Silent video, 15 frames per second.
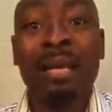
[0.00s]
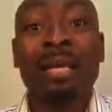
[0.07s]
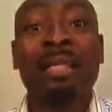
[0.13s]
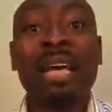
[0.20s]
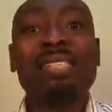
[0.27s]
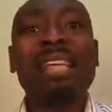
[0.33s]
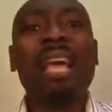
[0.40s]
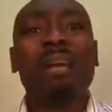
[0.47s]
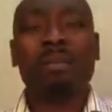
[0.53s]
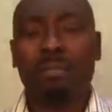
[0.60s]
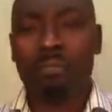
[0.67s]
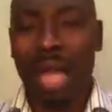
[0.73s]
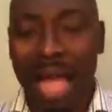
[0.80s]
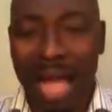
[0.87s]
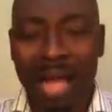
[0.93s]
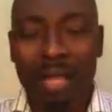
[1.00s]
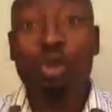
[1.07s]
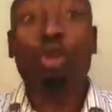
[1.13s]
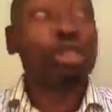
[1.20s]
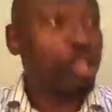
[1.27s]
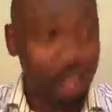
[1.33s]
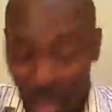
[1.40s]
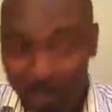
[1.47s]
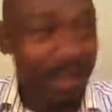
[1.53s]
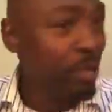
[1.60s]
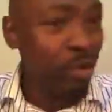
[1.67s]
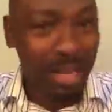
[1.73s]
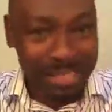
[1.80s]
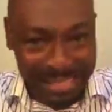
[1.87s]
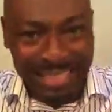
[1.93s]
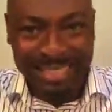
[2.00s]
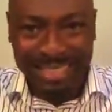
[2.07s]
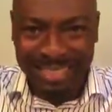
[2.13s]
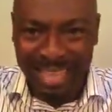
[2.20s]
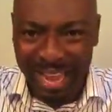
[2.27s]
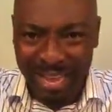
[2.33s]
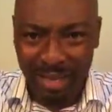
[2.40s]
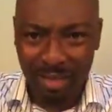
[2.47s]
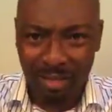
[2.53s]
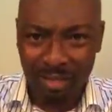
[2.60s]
They say, you see me, you're standing there.